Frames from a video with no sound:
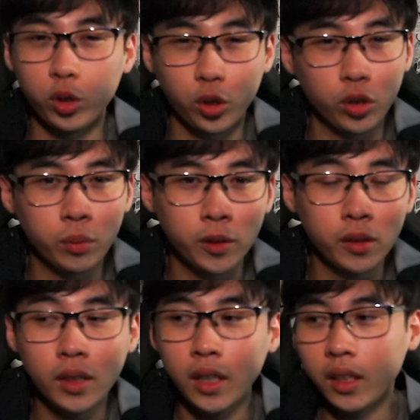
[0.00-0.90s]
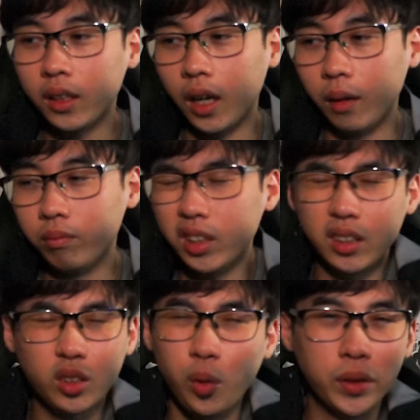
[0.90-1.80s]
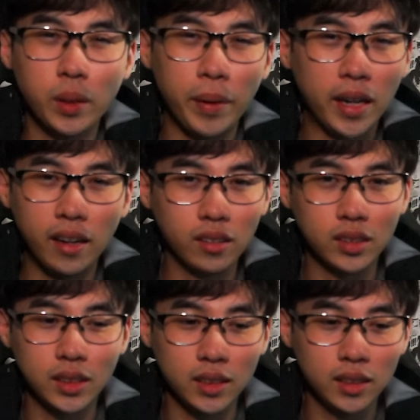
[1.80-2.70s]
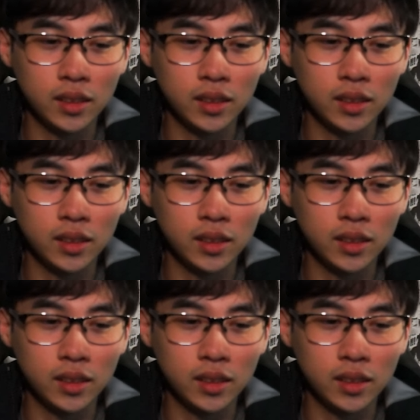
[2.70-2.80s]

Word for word: durable, um, just go with the Beta LT.